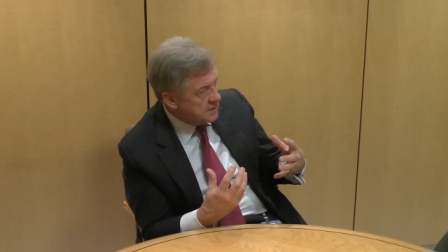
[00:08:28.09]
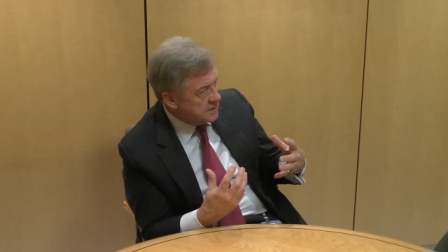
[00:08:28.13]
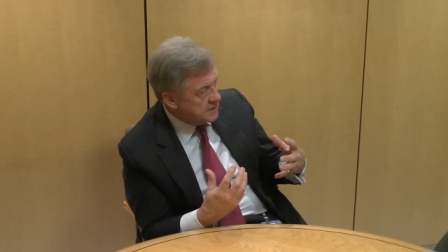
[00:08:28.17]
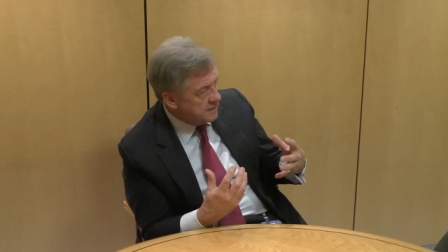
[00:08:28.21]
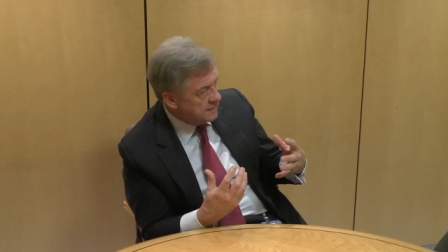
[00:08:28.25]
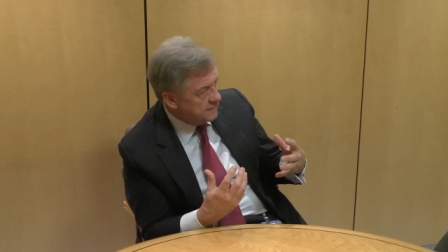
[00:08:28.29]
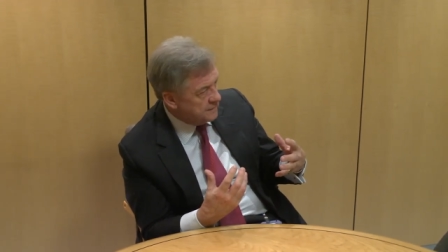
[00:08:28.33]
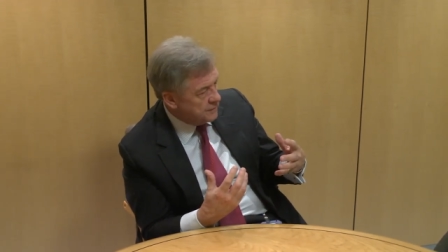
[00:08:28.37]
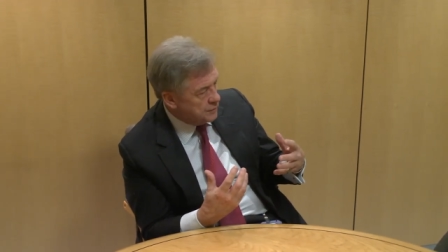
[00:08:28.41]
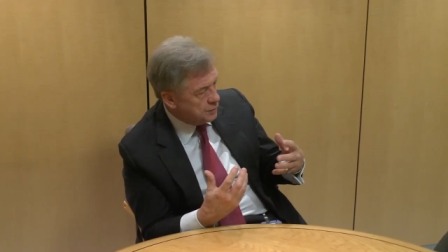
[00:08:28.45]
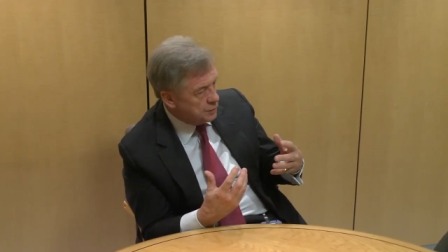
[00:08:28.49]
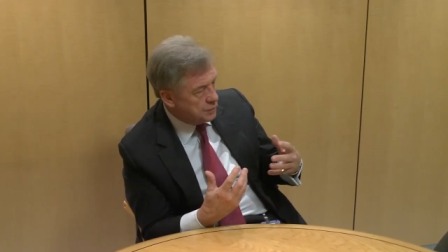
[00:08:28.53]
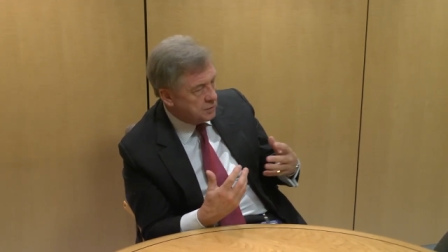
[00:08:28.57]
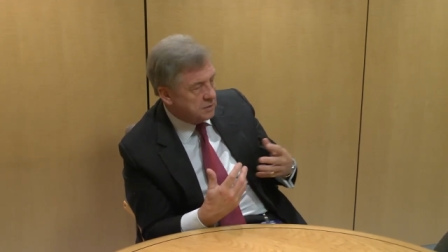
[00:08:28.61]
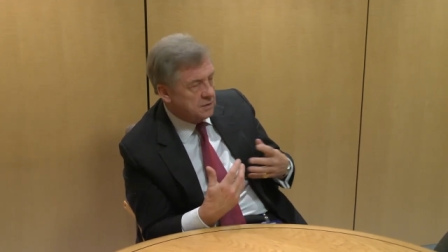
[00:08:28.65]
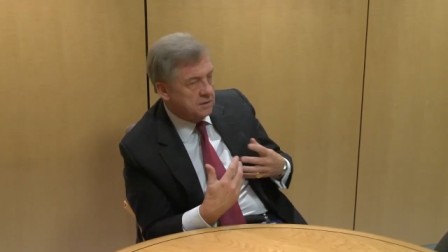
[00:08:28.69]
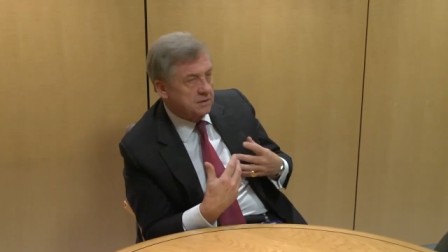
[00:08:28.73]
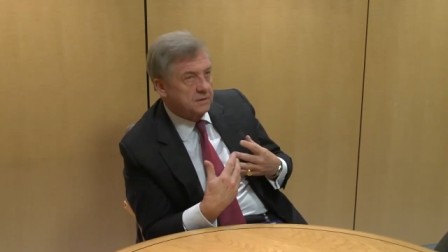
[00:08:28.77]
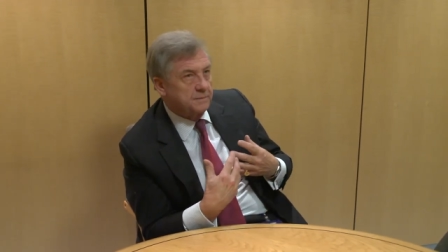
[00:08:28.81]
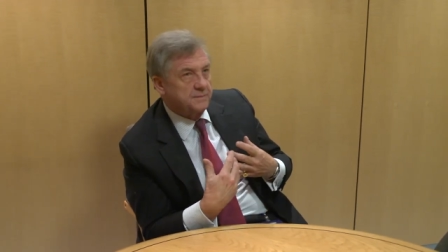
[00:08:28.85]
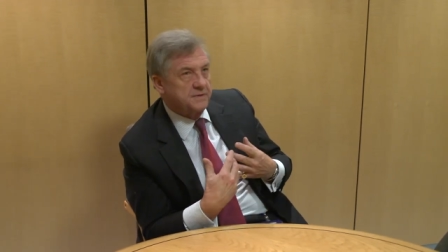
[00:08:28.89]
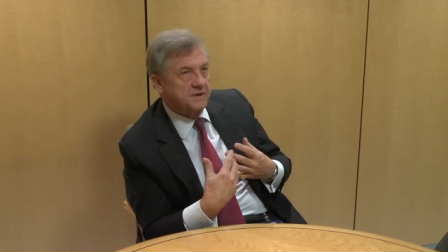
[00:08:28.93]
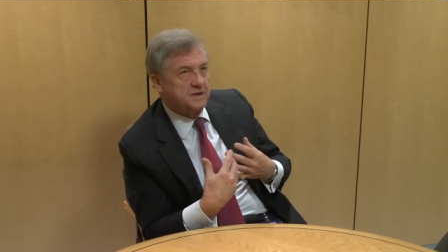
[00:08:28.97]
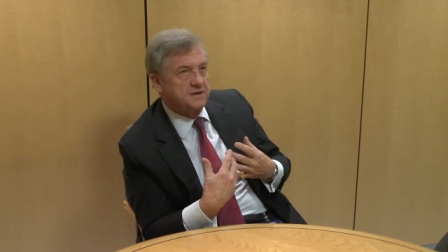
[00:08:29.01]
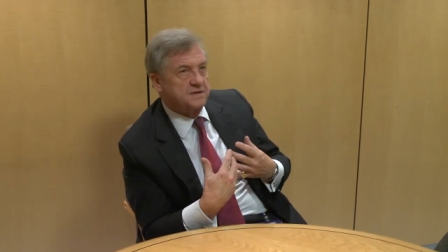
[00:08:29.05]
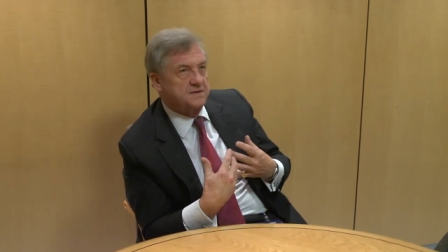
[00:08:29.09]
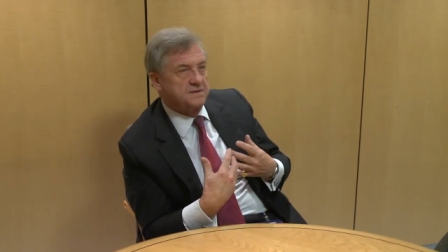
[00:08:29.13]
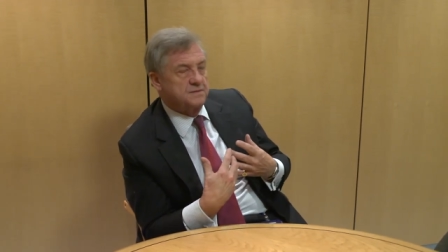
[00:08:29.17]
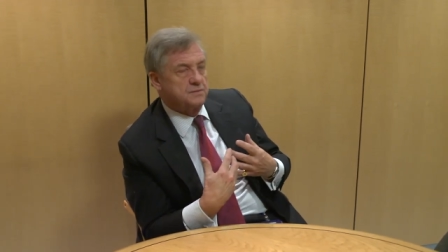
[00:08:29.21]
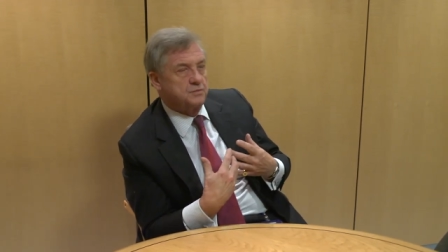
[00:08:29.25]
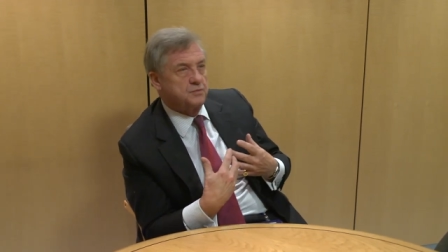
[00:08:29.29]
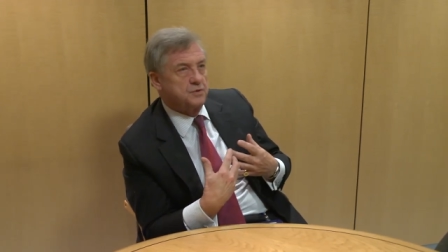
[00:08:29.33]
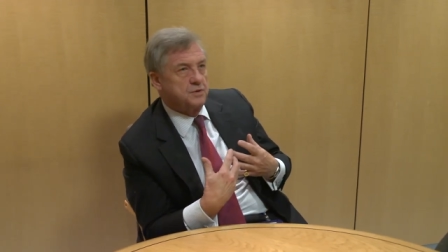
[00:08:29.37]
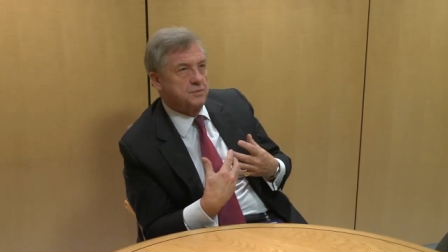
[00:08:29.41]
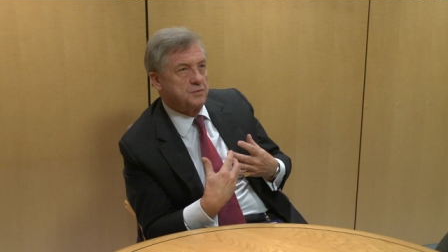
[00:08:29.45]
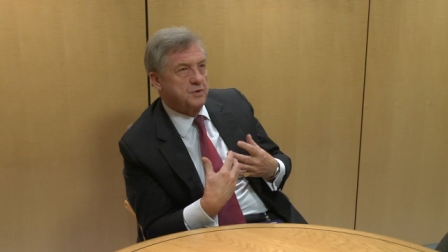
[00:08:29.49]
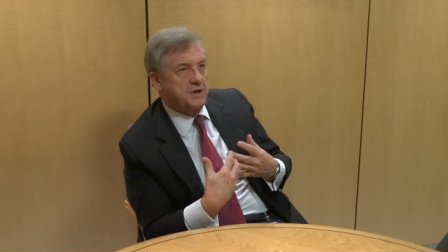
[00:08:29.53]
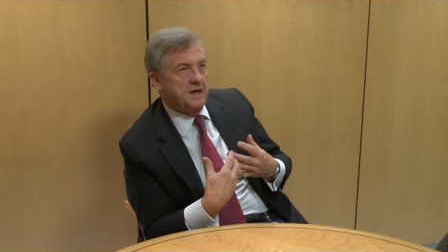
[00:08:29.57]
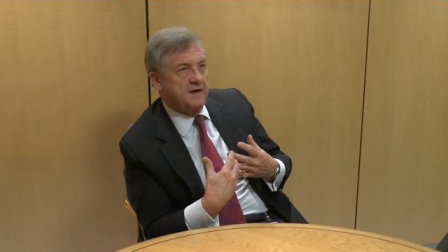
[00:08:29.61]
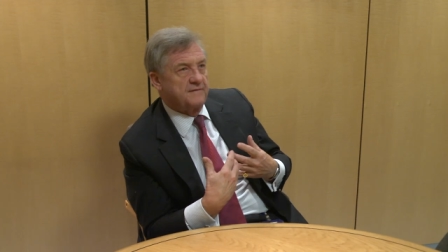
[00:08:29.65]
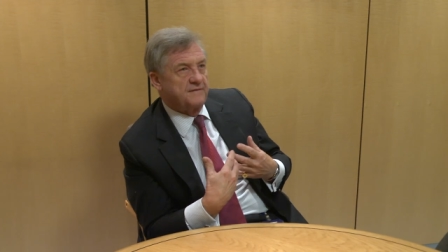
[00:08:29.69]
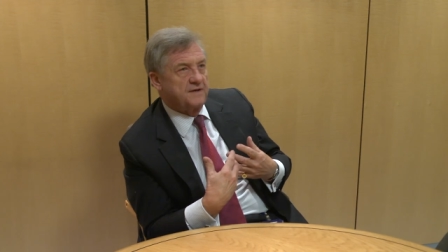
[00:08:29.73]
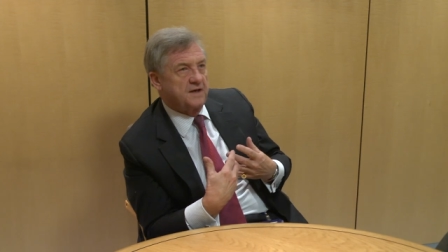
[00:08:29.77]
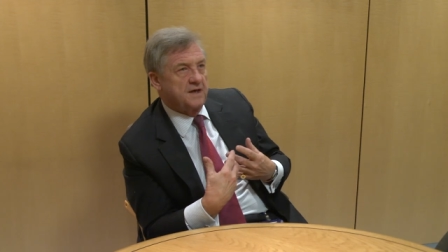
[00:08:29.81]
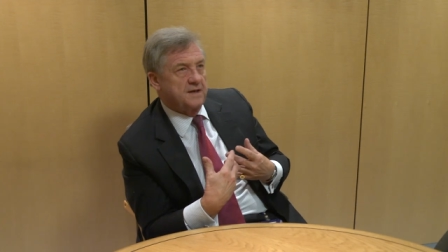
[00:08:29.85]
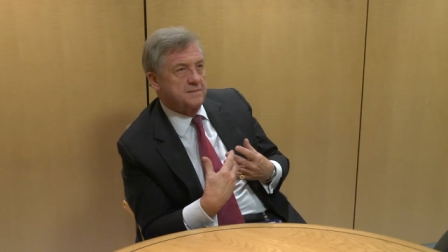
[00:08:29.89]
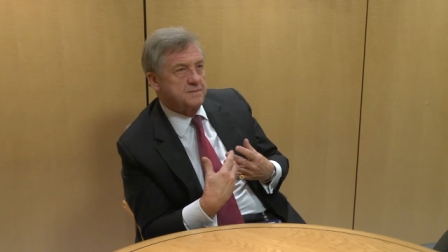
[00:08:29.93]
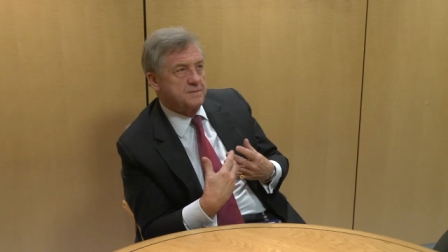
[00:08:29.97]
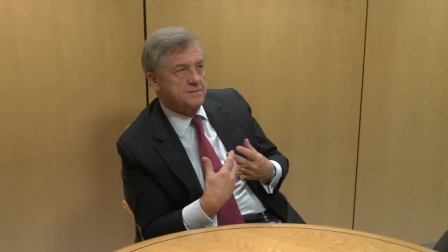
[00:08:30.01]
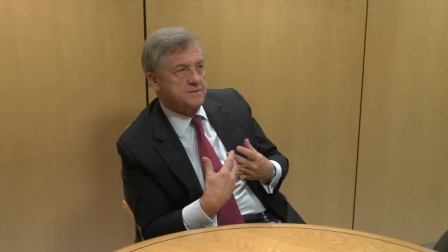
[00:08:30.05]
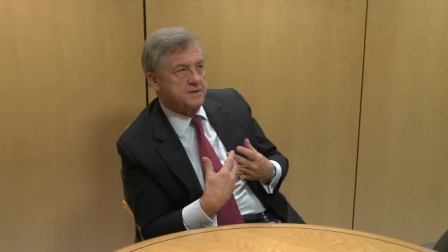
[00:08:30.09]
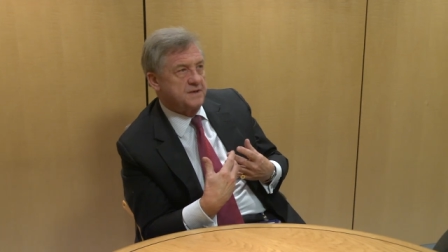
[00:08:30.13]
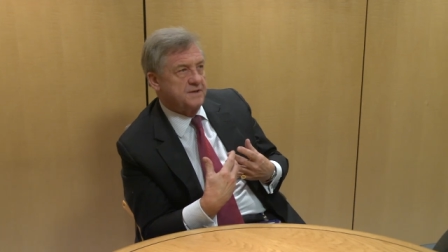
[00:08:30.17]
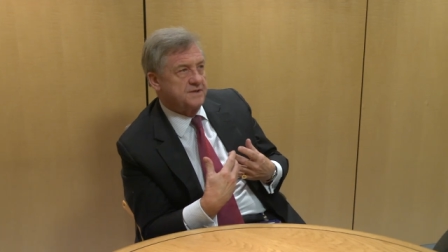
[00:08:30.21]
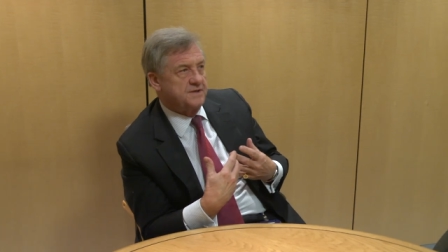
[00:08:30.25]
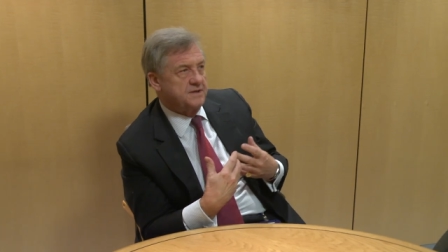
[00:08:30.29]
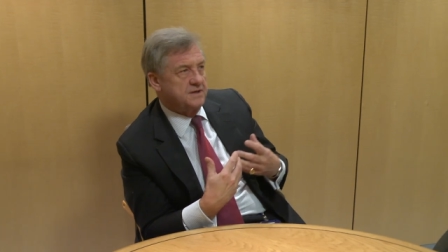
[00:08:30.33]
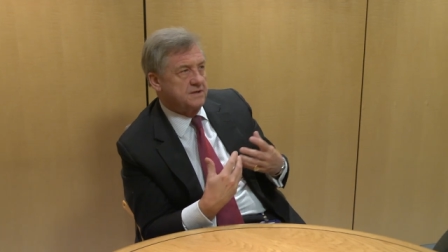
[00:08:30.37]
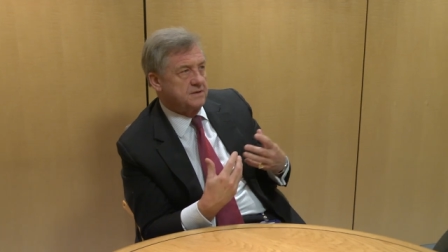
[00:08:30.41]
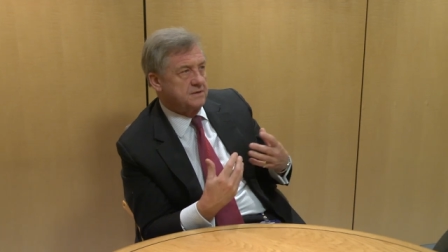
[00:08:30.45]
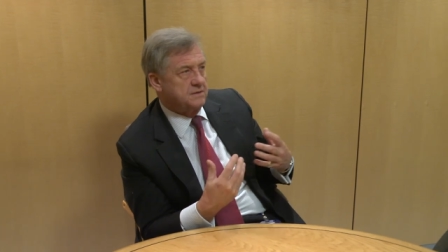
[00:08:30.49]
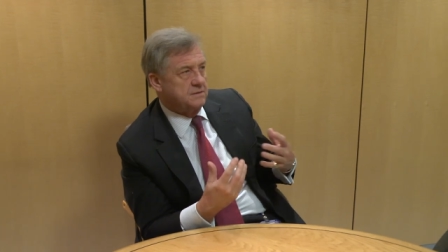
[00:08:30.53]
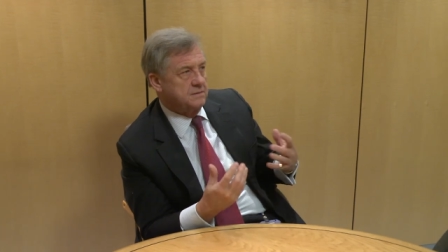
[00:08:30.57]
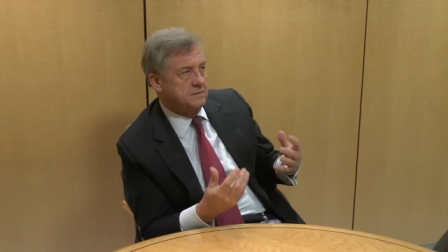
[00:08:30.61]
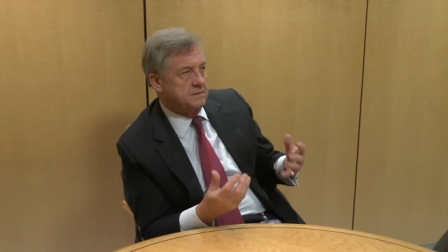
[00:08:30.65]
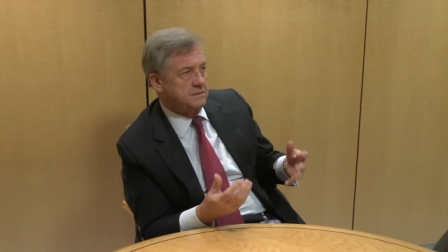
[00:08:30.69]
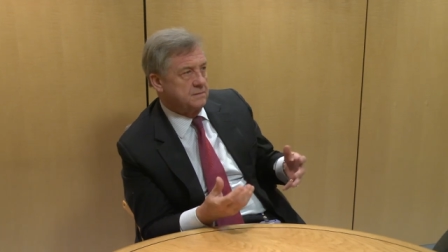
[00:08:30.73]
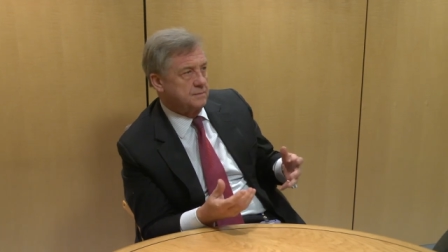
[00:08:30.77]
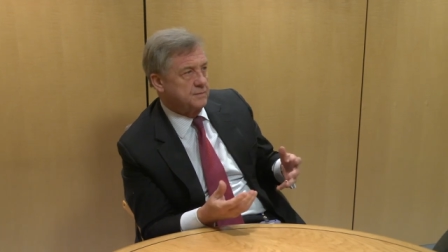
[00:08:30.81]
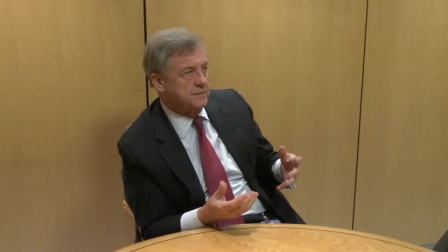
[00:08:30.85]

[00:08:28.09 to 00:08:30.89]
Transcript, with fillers: if you will, because we, we have the capability to